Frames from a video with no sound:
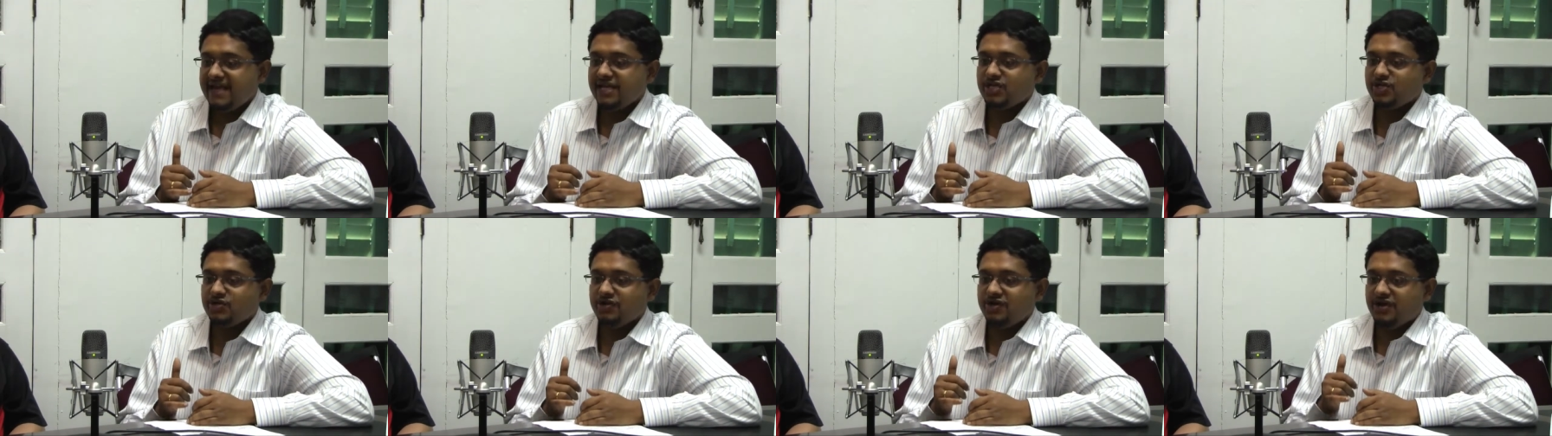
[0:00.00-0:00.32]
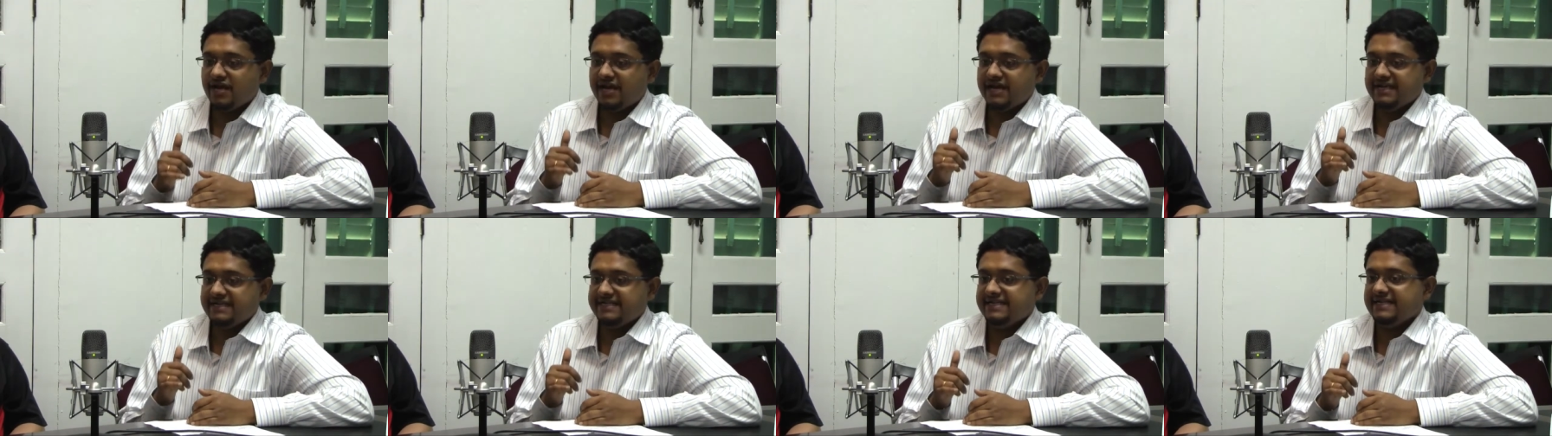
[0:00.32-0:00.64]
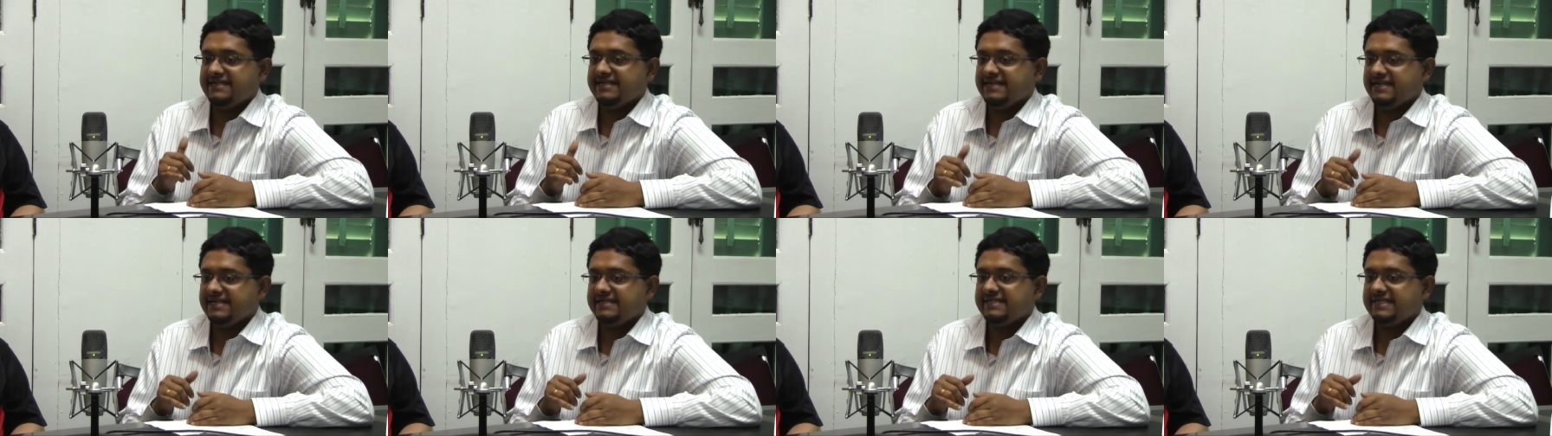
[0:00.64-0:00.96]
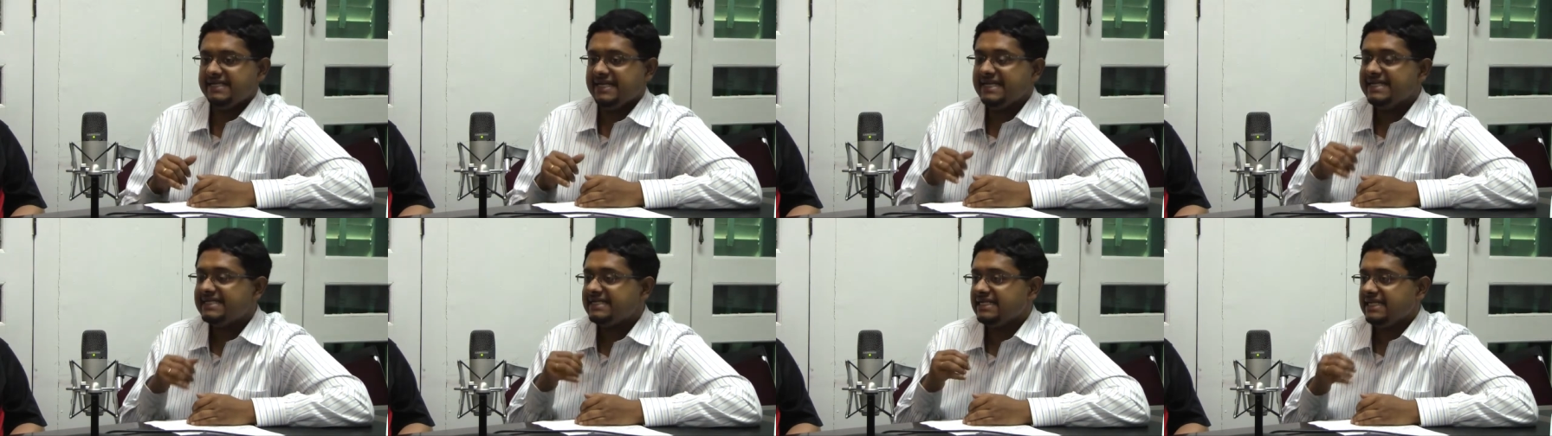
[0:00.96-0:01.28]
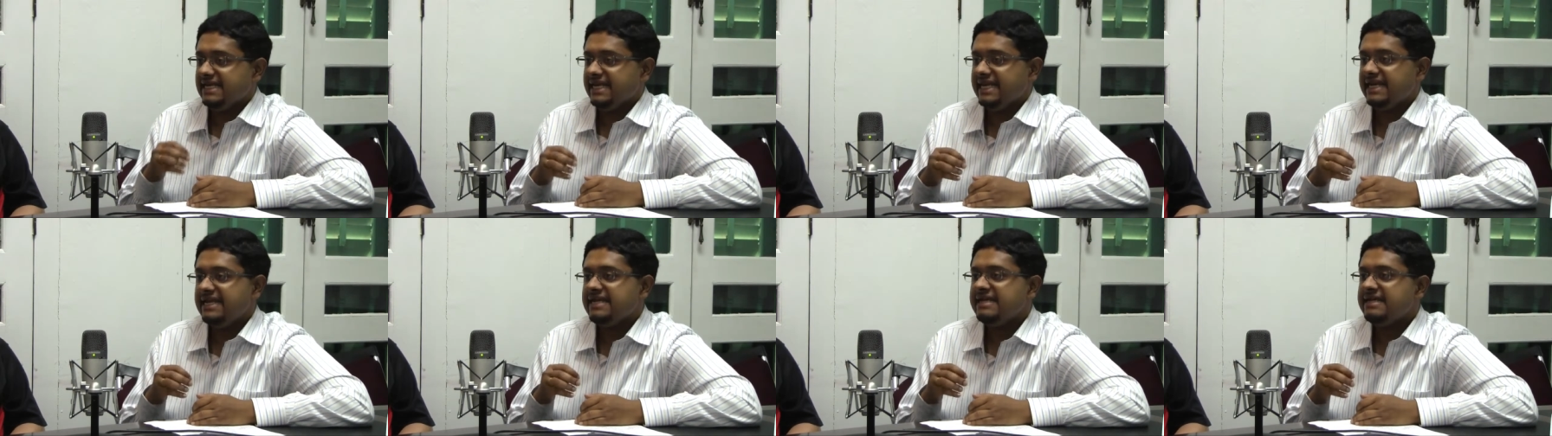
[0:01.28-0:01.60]
sure your content is
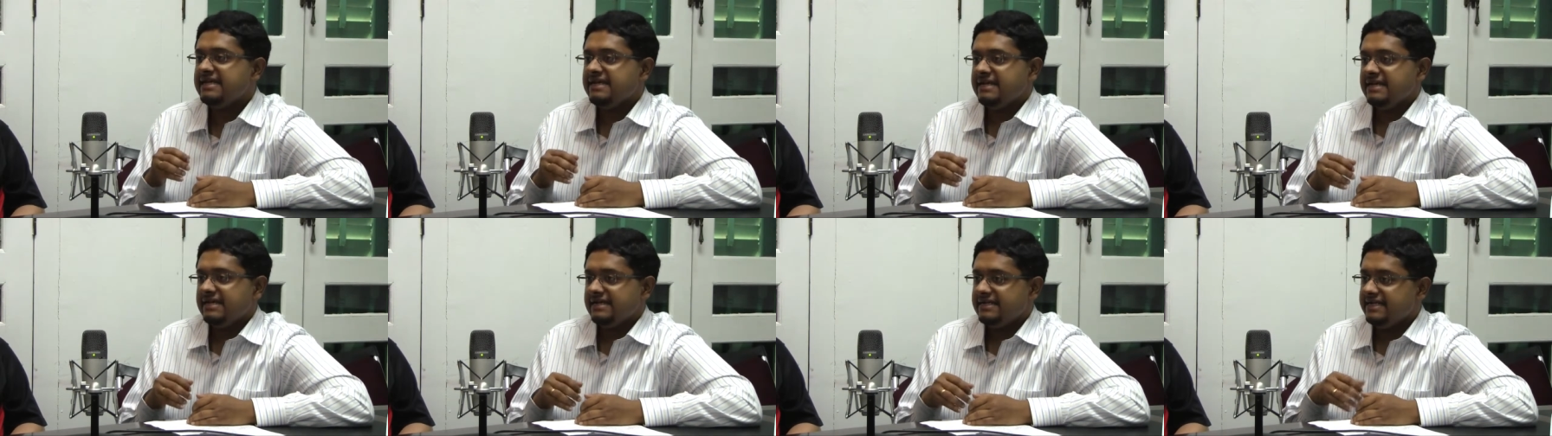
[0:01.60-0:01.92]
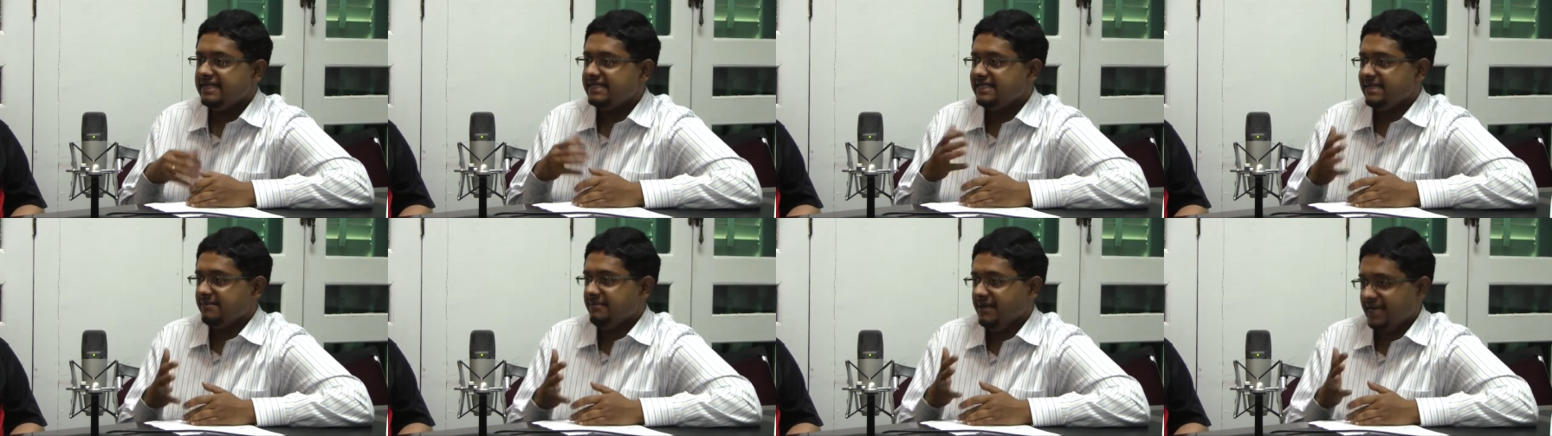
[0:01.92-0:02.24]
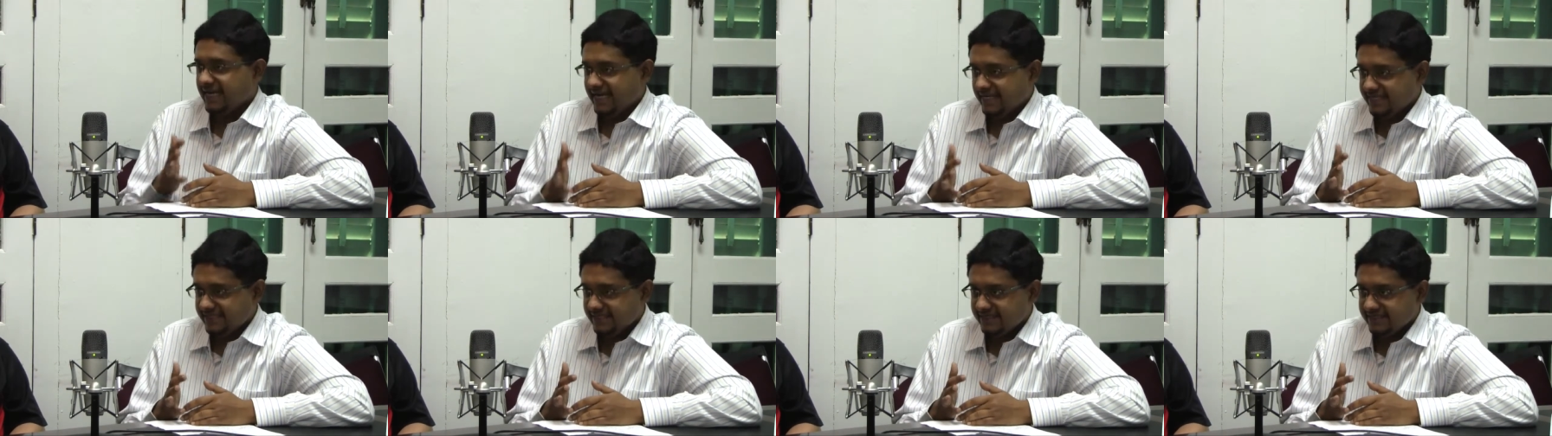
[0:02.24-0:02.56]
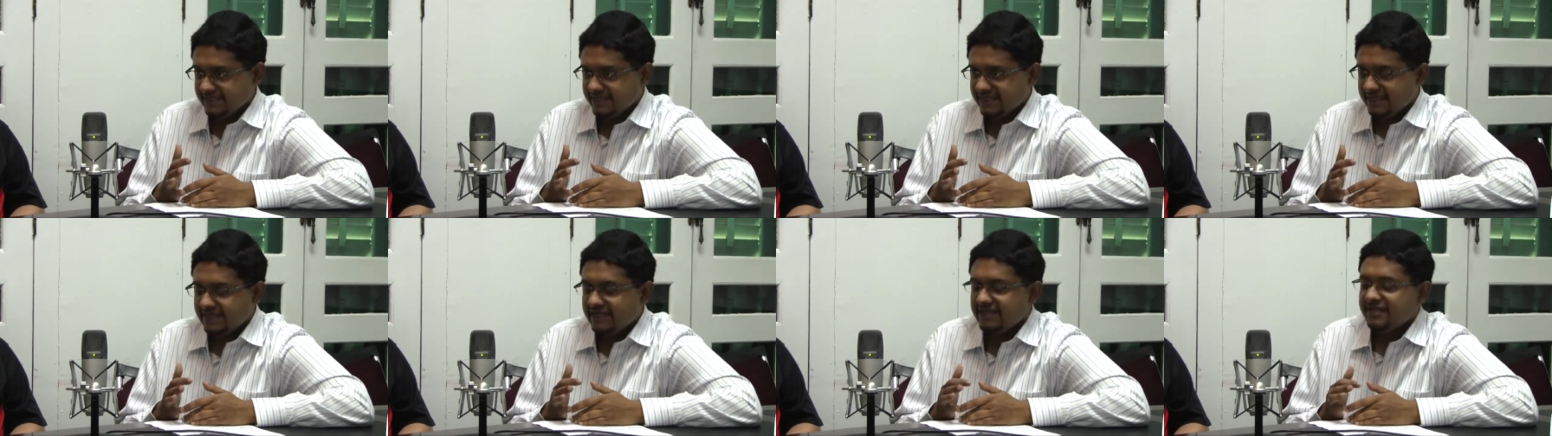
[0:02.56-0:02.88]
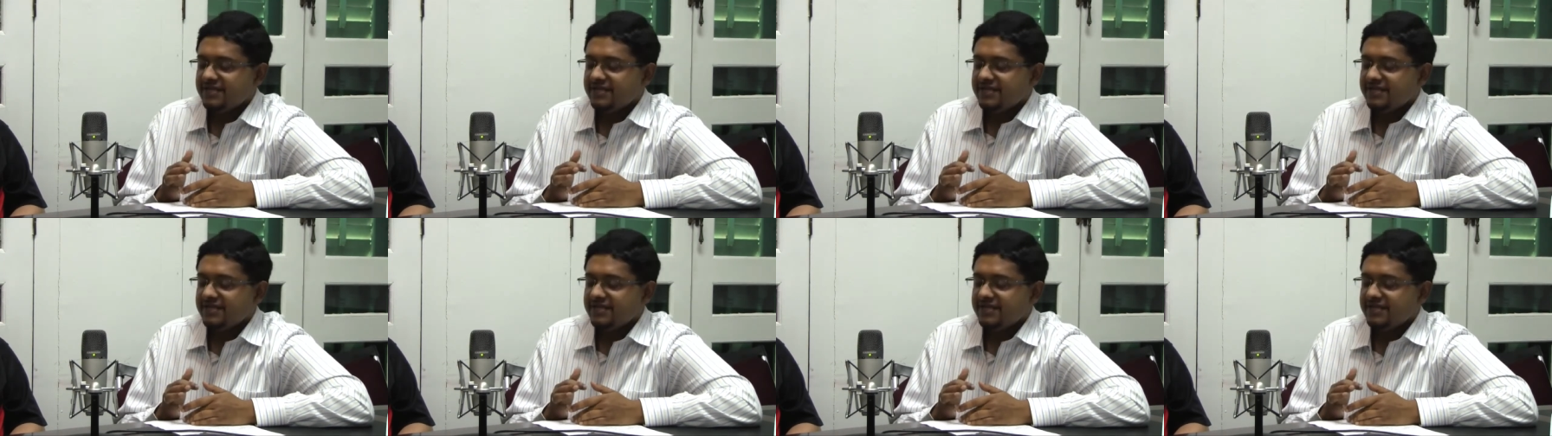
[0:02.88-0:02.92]
easily disseminated.